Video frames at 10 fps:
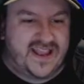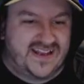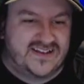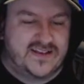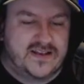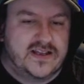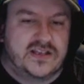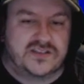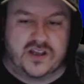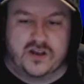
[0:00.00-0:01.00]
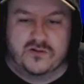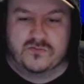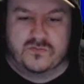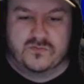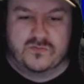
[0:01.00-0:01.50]
in. So
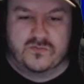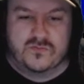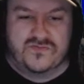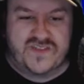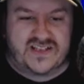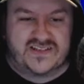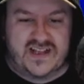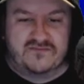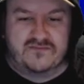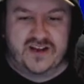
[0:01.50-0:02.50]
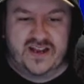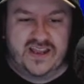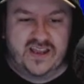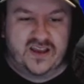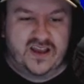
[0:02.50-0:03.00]
that's that
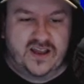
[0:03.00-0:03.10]
really.